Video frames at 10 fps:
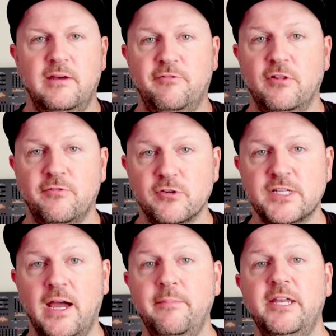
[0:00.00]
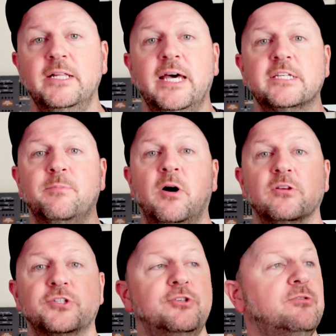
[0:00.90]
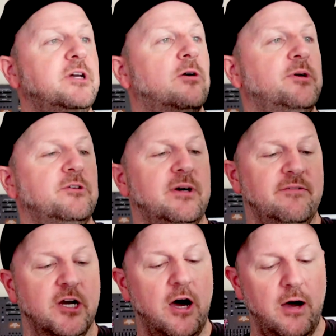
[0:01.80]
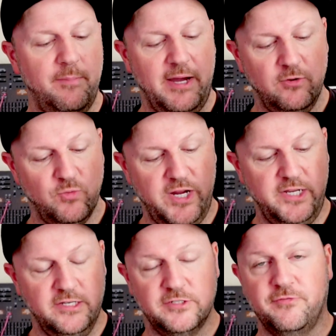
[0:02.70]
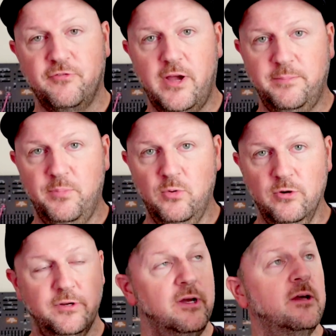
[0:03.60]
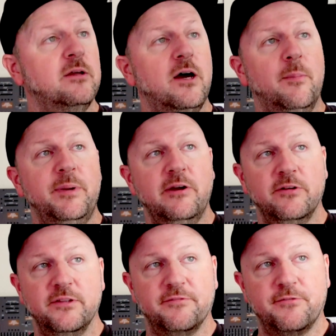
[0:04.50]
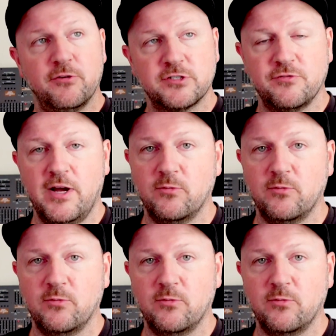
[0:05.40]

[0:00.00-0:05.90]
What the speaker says: Now for the first time in a Les Paul Studio, we do have a compound radius fretboard. Up here at the first fret,